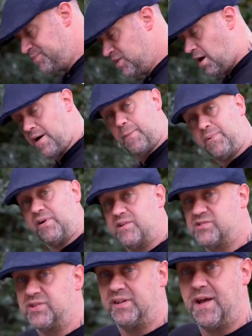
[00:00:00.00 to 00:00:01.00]
On a
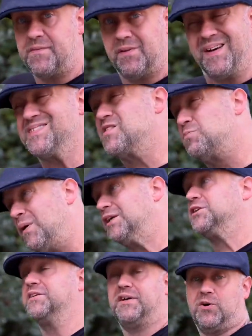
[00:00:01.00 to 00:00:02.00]
personal level,
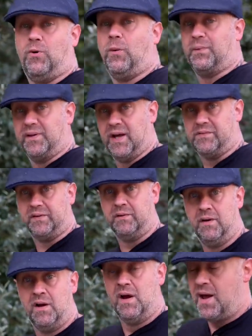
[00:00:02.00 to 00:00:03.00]
especially on a corporate level,
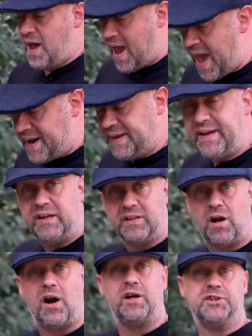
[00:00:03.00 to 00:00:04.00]
any
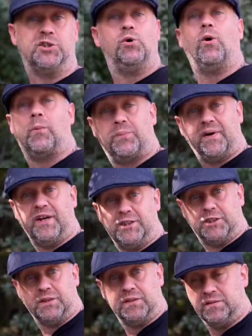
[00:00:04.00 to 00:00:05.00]
large
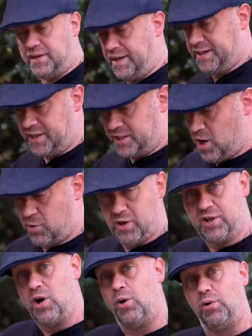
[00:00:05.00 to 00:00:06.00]
corporation like
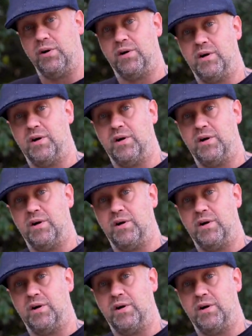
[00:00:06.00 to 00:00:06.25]
Coca-Cola